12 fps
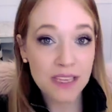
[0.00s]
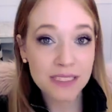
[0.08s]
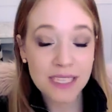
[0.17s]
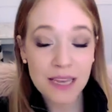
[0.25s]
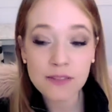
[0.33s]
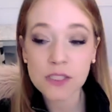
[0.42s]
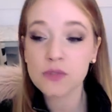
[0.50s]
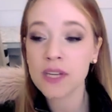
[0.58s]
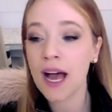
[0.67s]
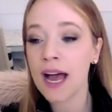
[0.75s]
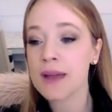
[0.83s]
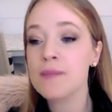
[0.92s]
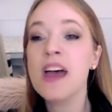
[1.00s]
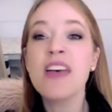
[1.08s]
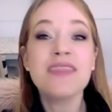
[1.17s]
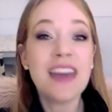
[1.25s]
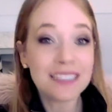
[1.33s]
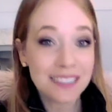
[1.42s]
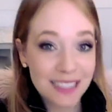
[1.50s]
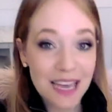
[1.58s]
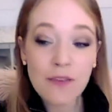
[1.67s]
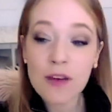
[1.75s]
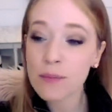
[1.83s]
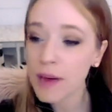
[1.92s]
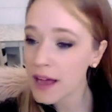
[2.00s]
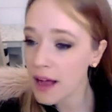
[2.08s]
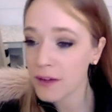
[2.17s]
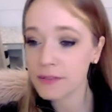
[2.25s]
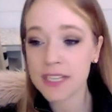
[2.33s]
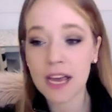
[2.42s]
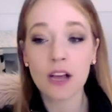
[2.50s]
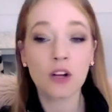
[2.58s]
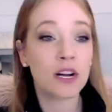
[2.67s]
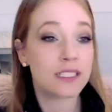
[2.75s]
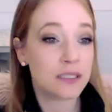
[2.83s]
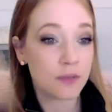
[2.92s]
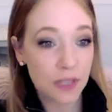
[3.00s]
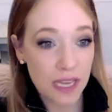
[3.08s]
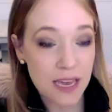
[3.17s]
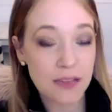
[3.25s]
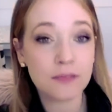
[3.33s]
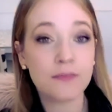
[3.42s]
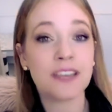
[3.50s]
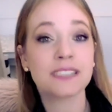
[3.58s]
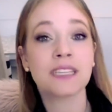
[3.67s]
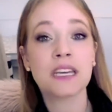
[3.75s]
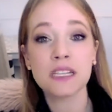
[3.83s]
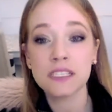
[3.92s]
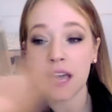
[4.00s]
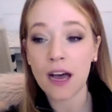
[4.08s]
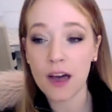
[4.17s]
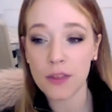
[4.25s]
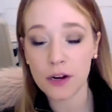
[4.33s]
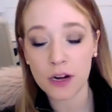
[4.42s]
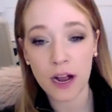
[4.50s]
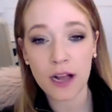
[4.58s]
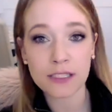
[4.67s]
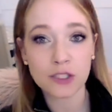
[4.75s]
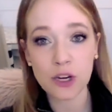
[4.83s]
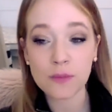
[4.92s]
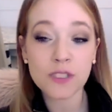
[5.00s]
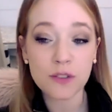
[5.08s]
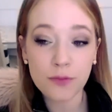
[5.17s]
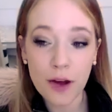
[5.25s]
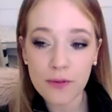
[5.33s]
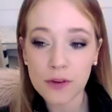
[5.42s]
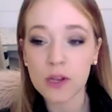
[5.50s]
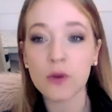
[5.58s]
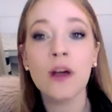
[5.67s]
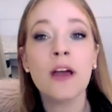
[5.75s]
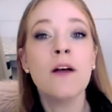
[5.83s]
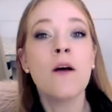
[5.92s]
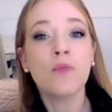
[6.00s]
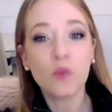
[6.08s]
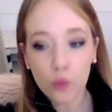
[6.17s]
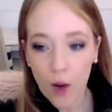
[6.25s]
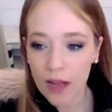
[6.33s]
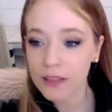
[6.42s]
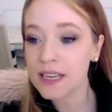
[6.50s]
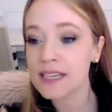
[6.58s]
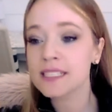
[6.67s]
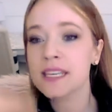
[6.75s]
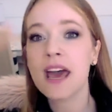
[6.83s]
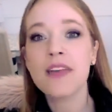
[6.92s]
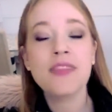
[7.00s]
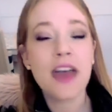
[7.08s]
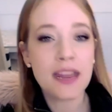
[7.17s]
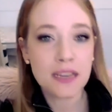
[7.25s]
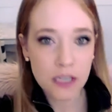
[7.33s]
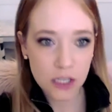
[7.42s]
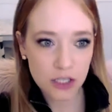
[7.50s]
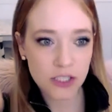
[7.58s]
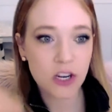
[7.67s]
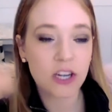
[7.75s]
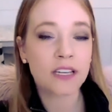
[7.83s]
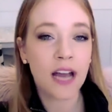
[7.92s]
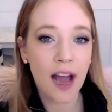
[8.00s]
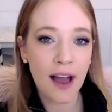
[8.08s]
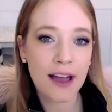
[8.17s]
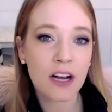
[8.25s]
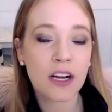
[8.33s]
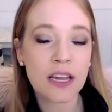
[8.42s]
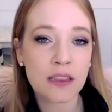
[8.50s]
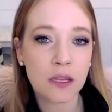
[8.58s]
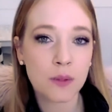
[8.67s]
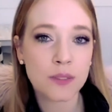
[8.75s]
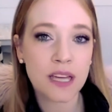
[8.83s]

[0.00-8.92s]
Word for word: saves you time, then saving, paying off debt aggressively, investing into other uh, streams of revenue wellness, then you're starting to hire in those